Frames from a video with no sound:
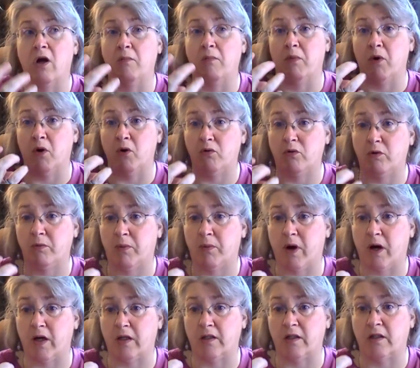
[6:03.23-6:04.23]
bone
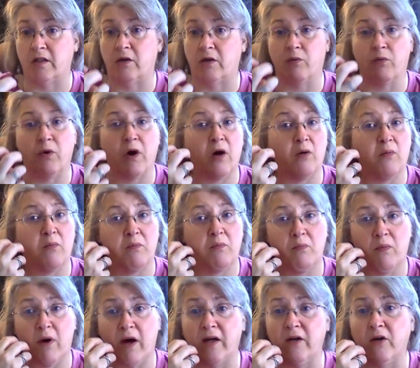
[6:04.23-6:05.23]
deposits around
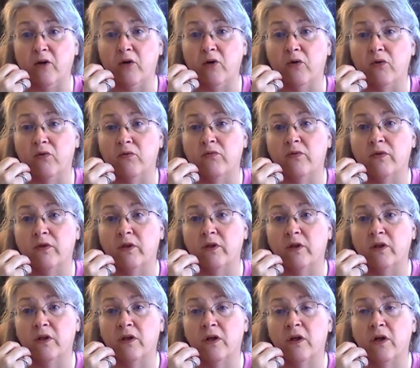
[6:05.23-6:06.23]
my nerves
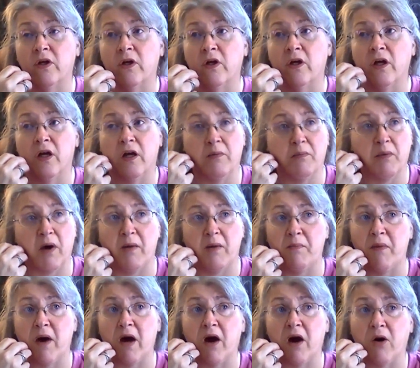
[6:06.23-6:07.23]
in my
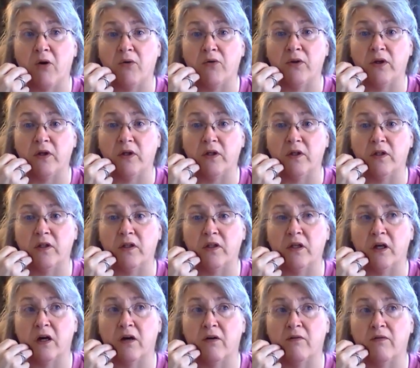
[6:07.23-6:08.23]
mouth and
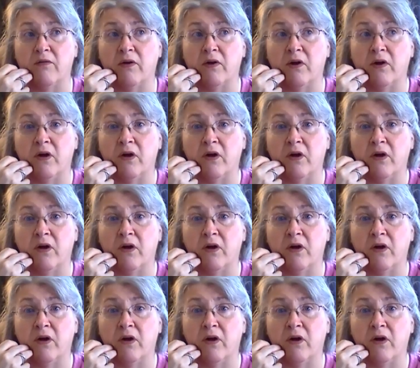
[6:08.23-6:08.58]
stuff,